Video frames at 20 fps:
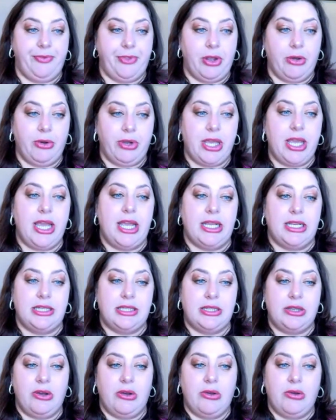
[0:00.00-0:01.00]
Okay,
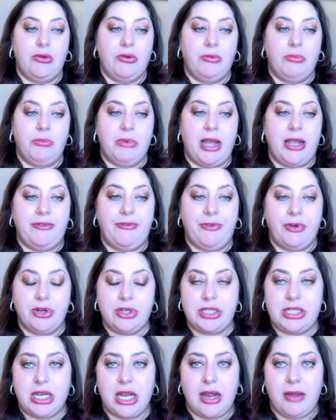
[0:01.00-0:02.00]
so my
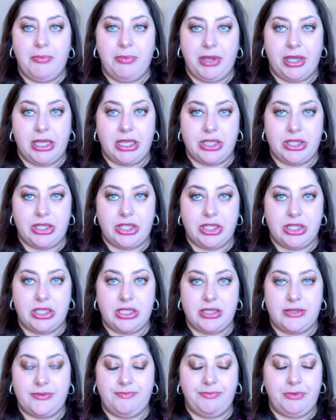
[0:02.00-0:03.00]
first topic is
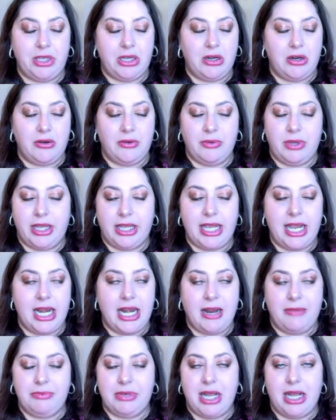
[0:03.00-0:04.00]
just, again,
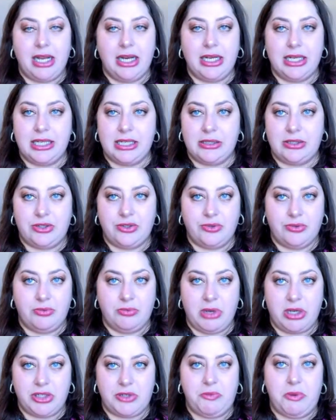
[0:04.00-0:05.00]
I'm not going to do
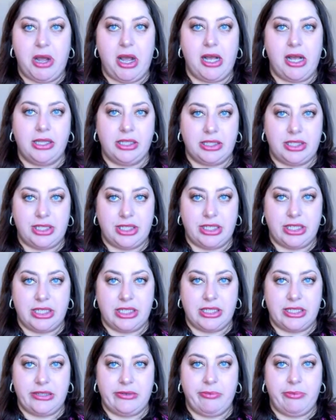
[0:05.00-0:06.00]
much
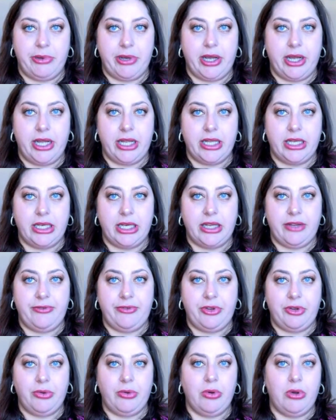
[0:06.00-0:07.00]
politics, but
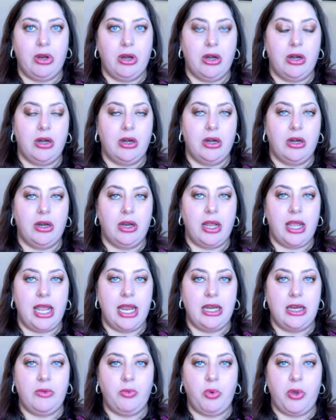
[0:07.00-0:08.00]
if you are
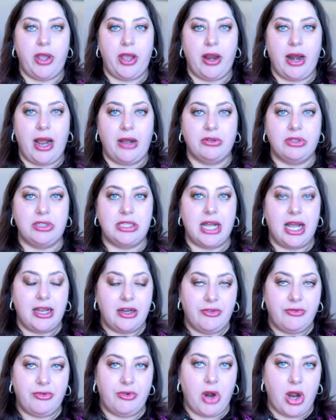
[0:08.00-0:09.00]
anywhere
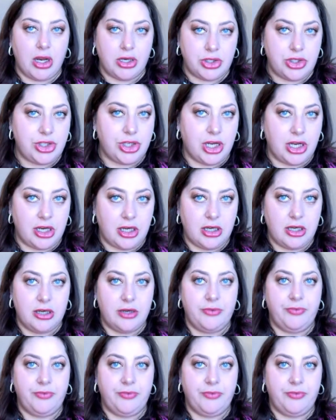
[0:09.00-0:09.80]
outside of Russia,